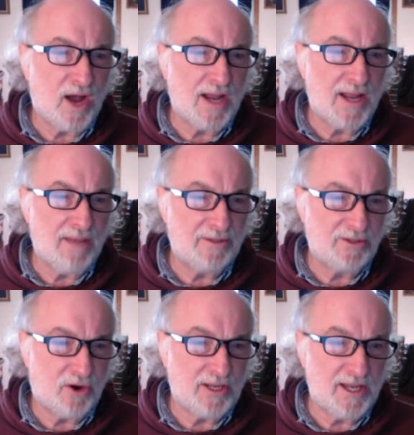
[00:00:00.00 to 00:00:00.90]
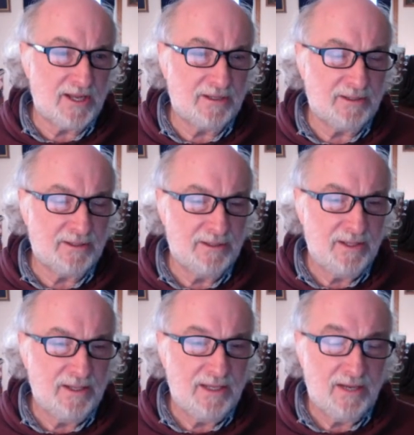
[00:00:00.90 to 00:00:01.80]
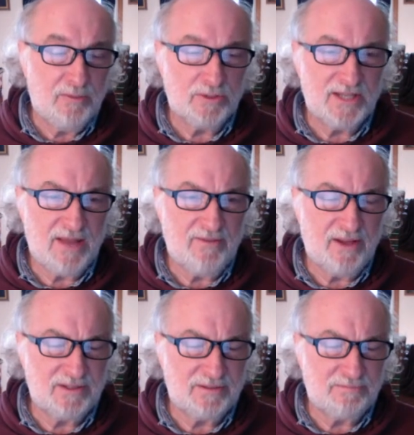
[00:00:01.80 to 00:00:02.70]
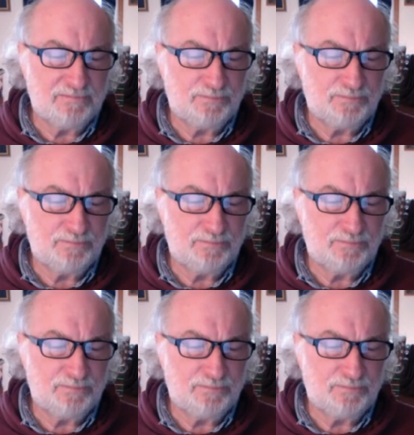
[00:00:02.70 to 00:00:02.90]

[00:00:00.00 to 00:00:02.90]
I am as our king. He will save us.